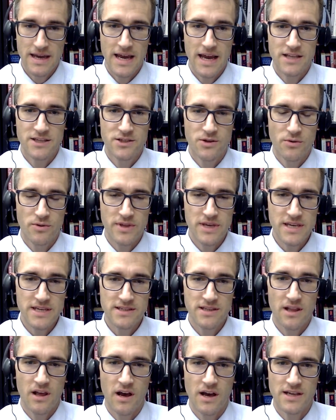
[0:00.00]
And so
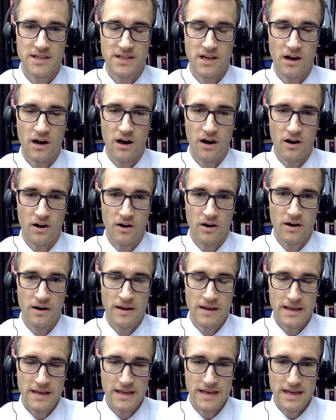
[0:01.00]
these laws are
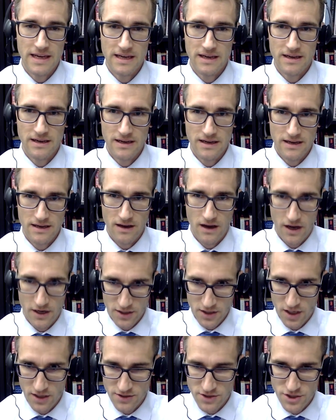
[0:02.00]

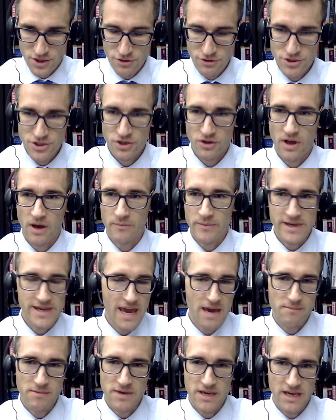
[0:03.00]
unconstitutional and we can't be